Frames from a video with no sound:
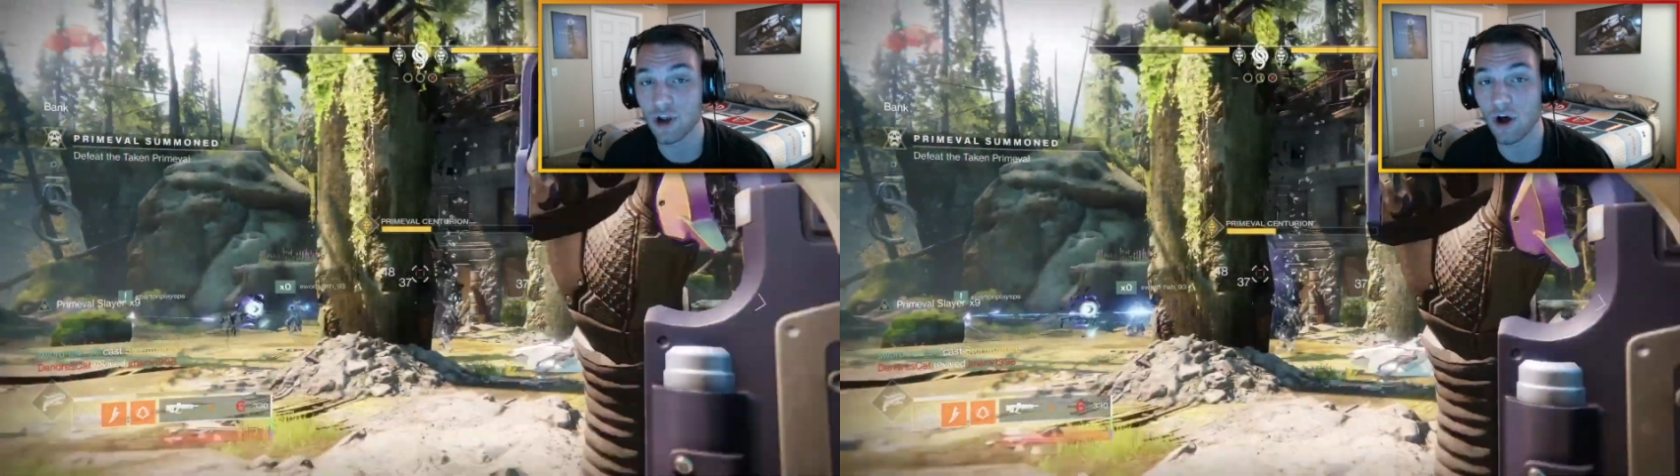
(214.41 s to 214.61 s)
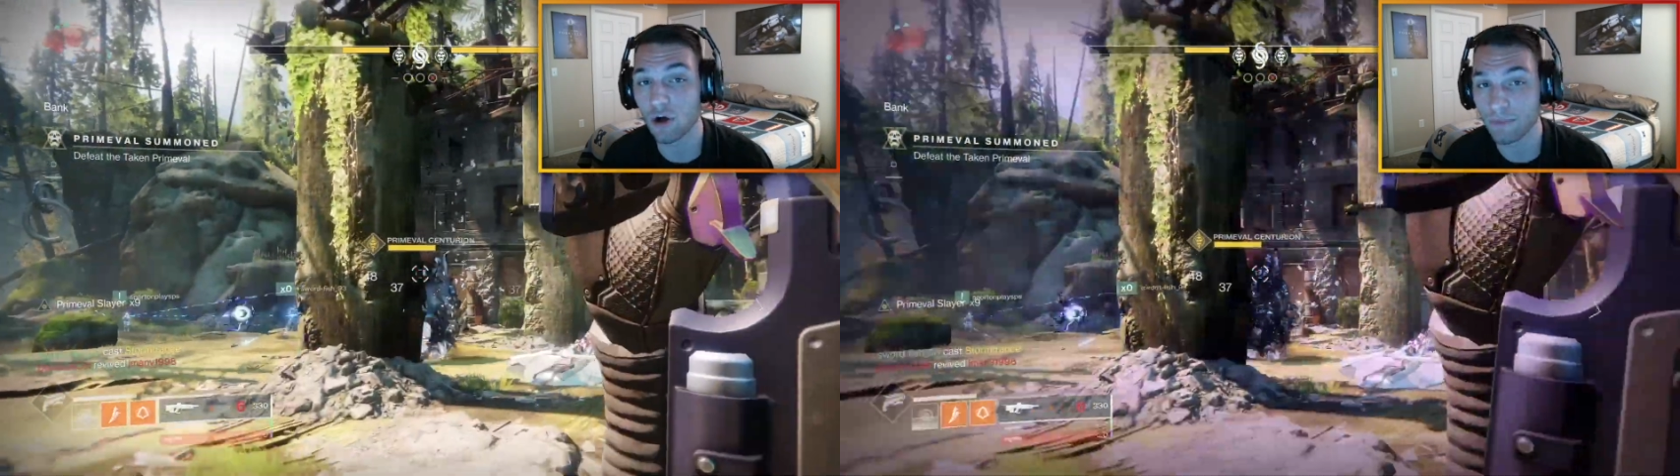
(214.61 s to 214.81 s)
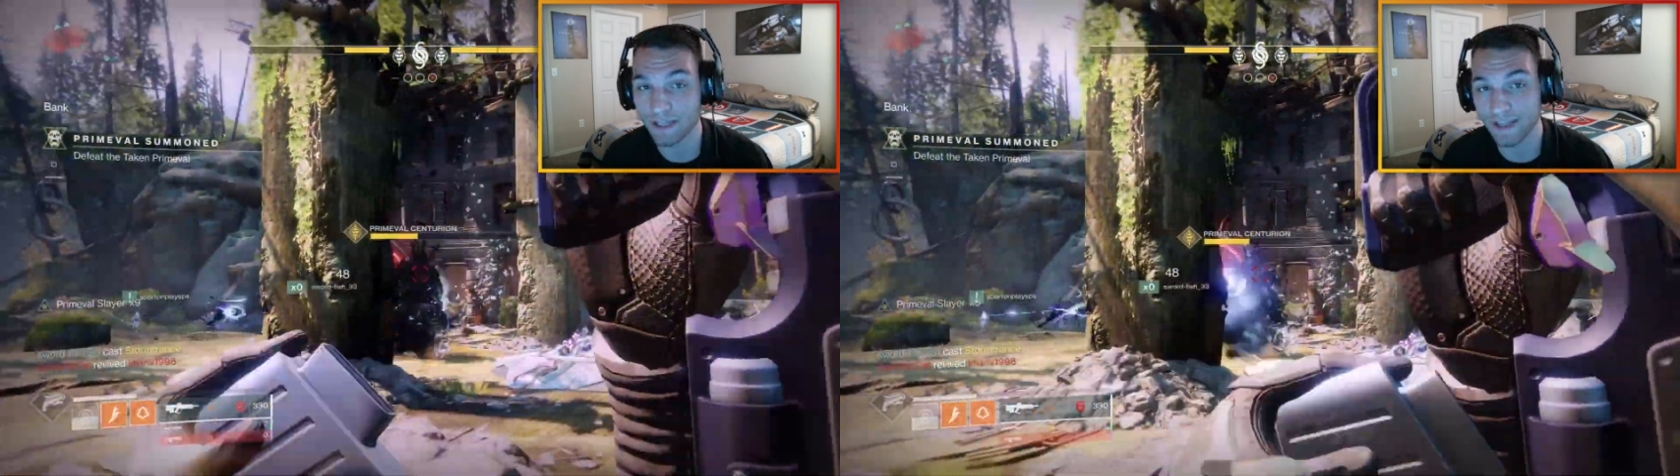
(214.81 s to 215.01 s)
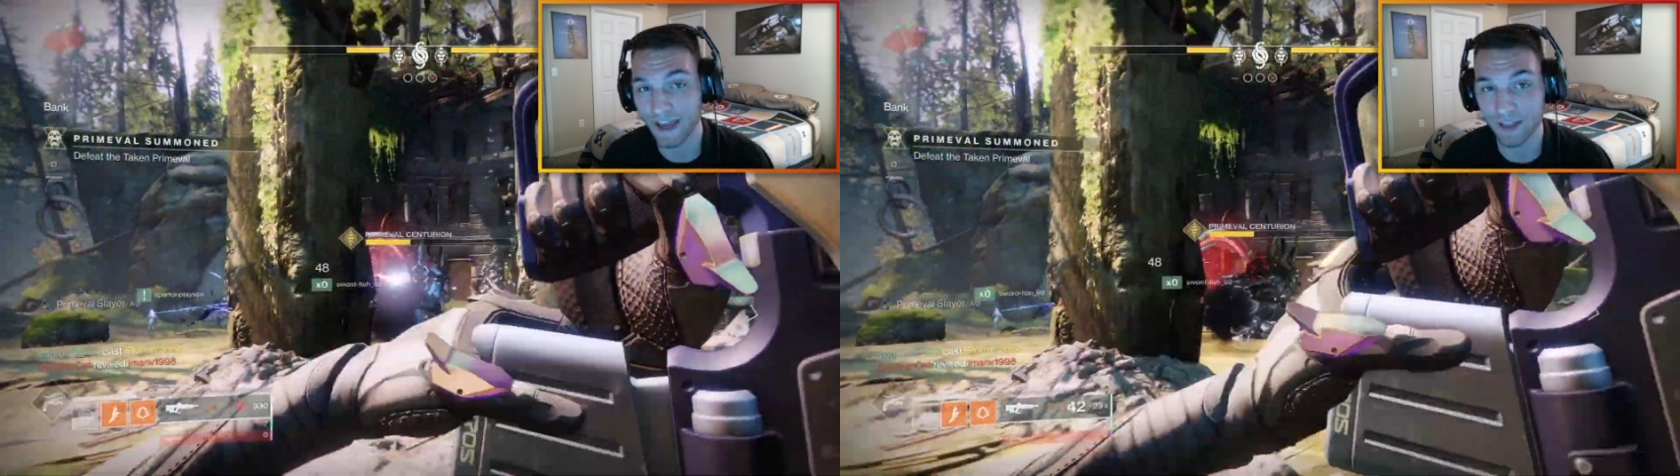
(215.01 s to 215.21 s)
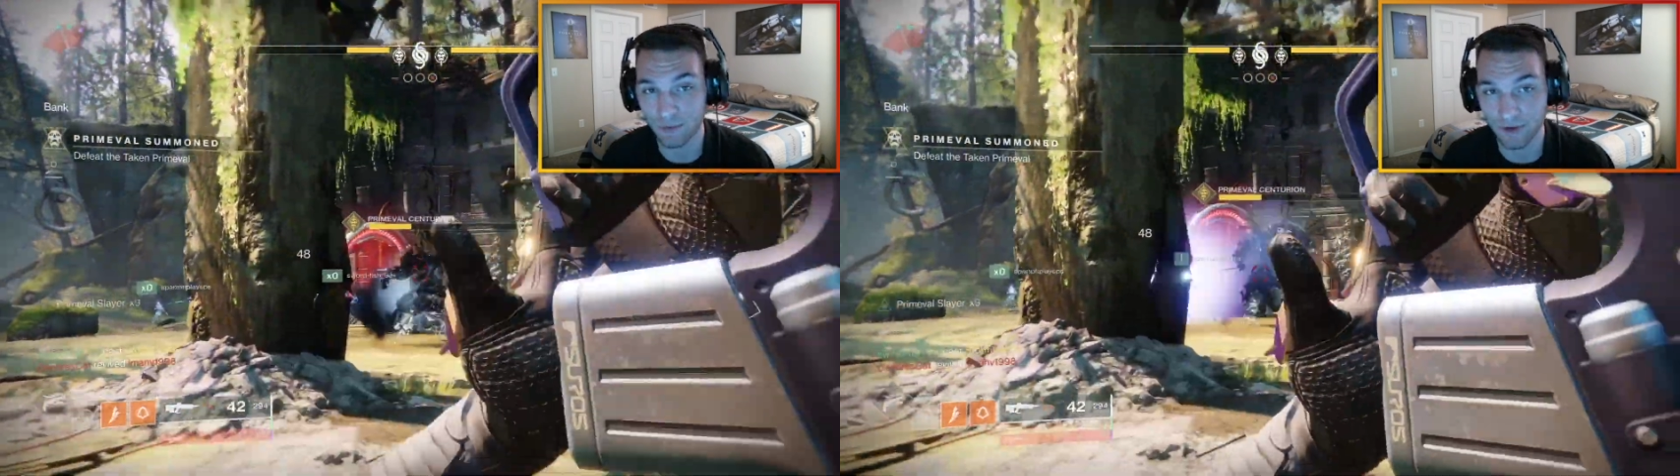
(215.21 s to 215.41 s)
all be
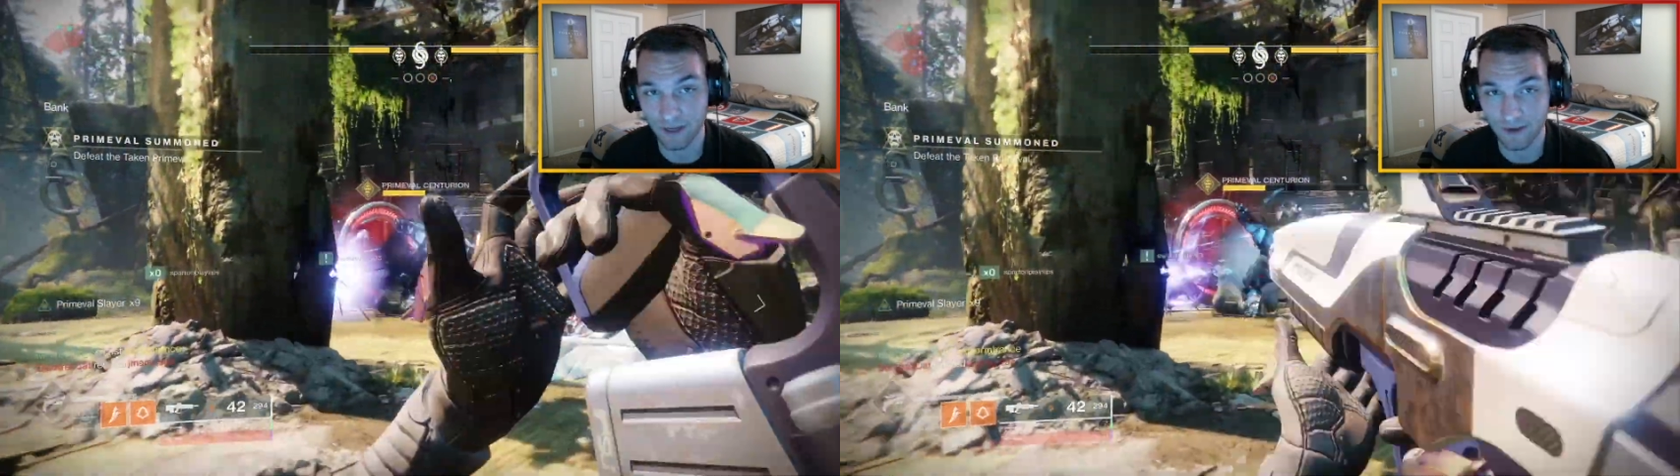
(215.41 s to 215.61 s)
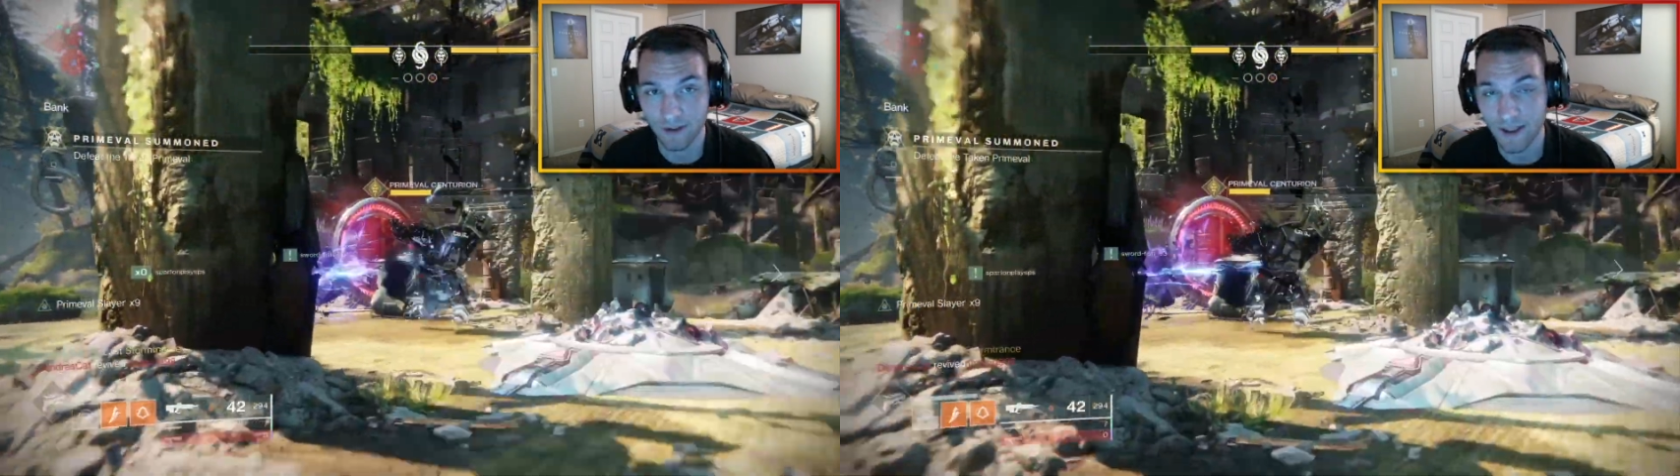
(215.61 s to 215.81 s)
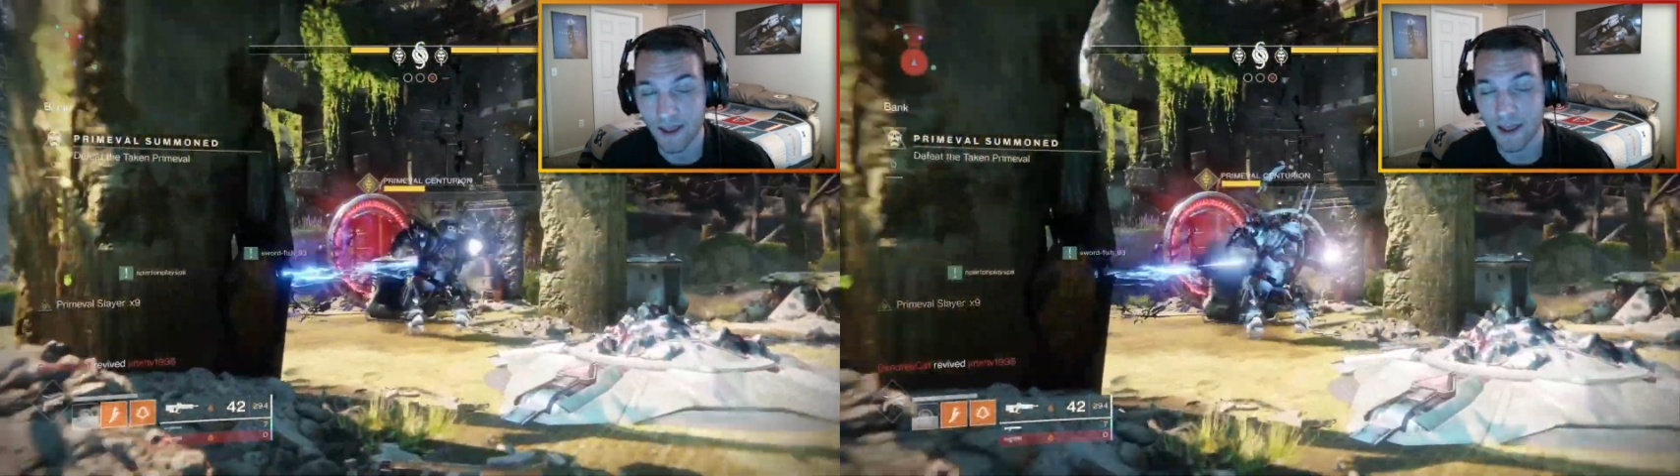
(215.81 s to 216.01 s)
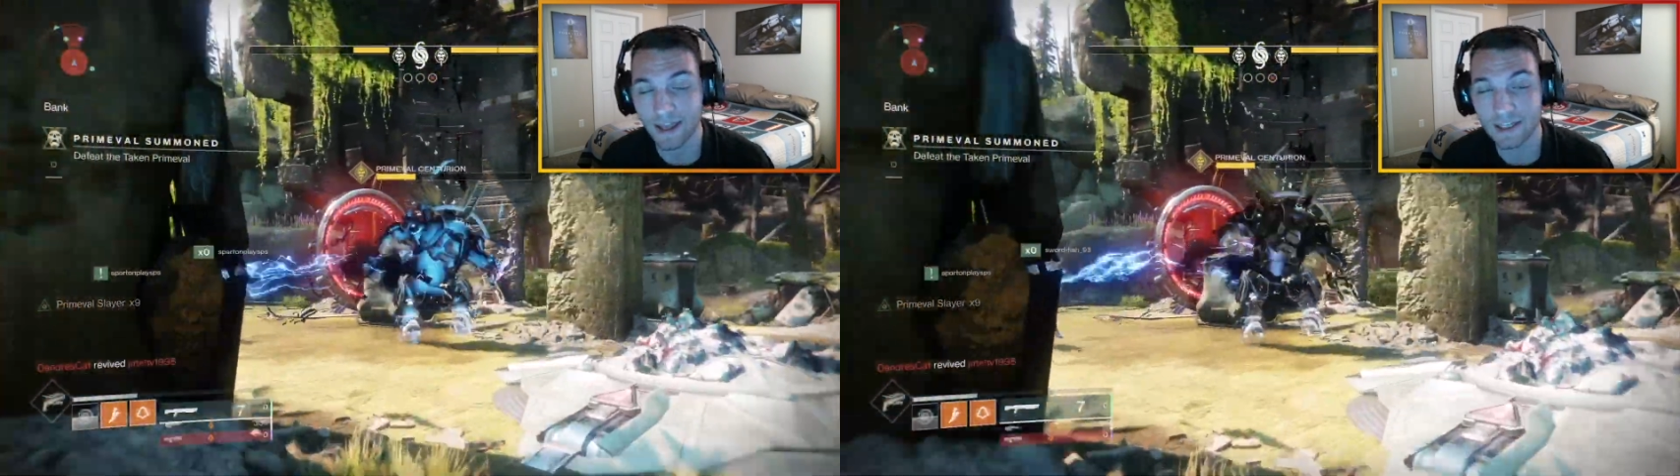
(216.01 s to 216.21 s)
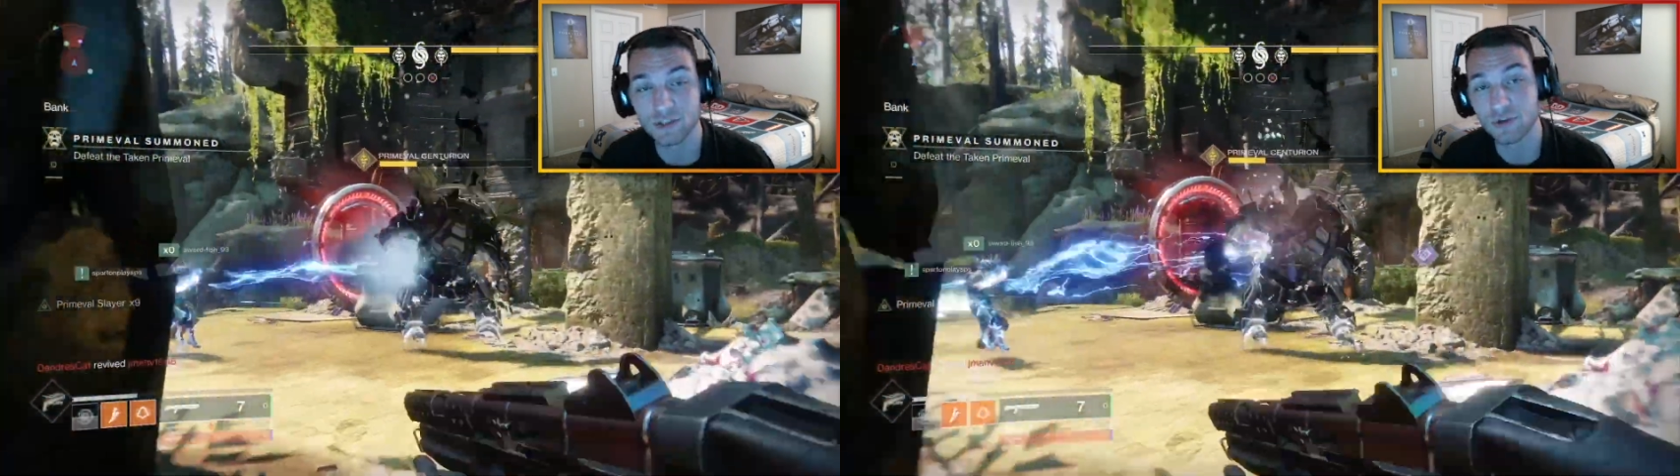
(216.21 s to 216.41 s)
gathering
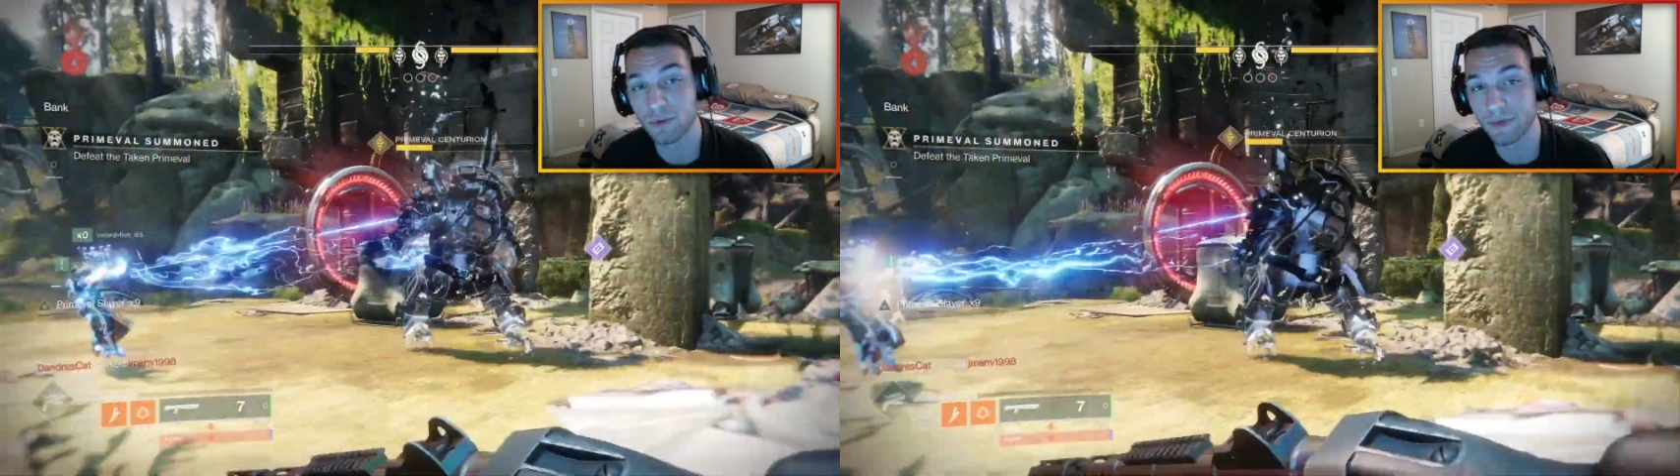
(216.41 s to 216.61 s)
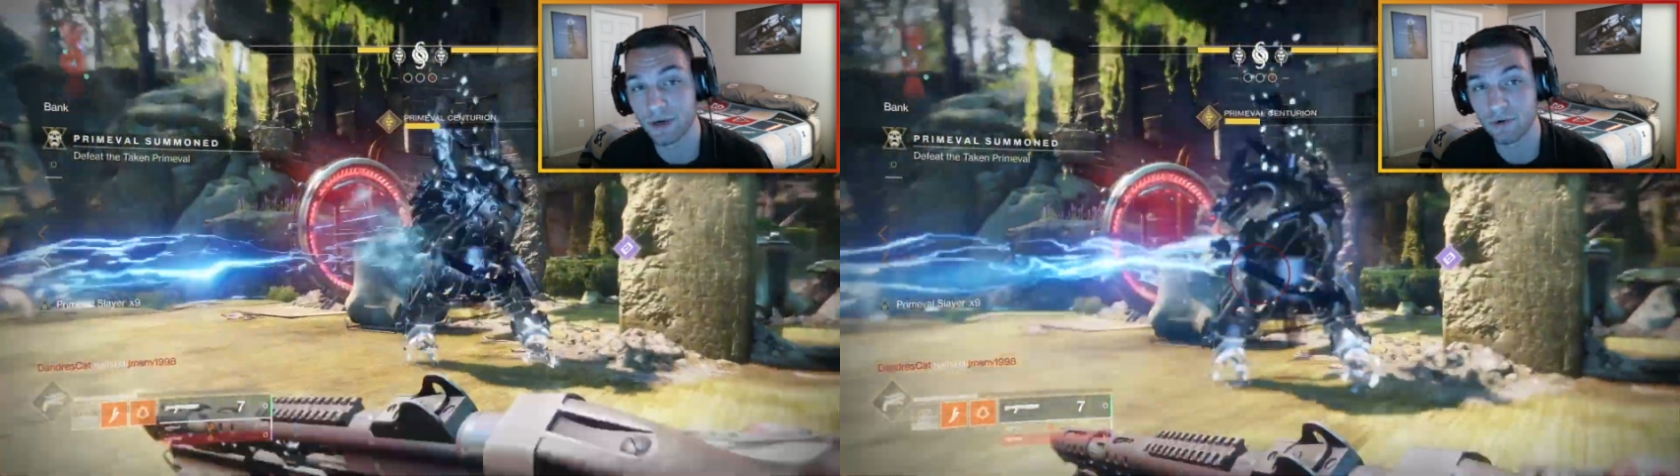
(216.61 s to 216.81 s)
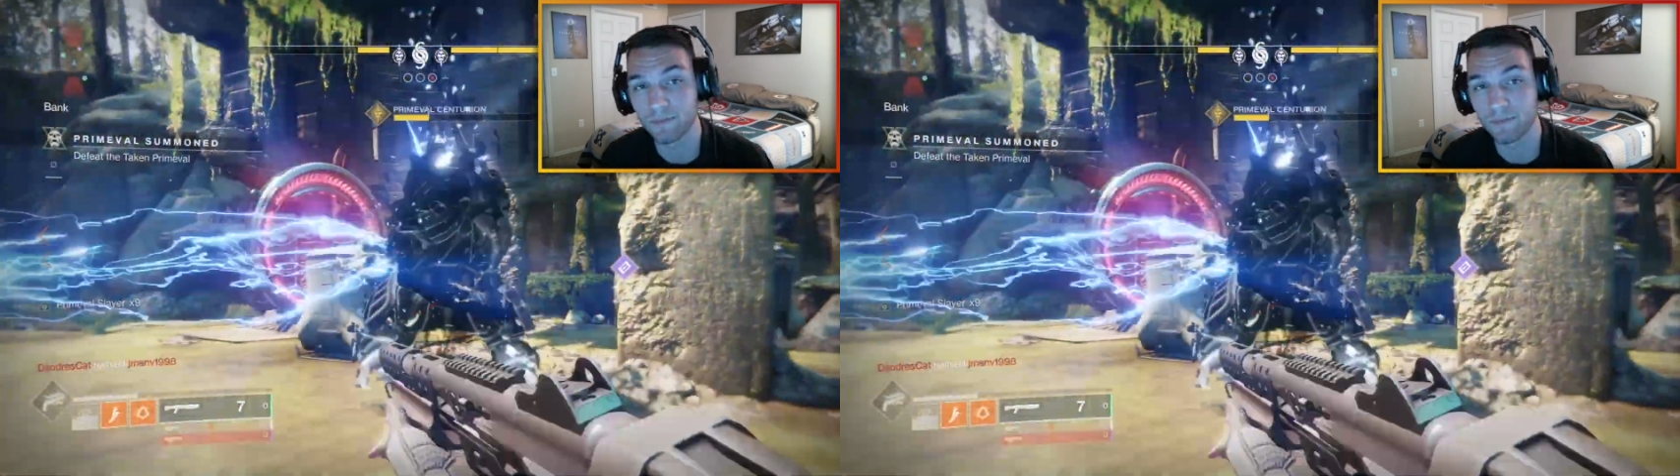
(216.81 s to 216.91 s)
into the middle.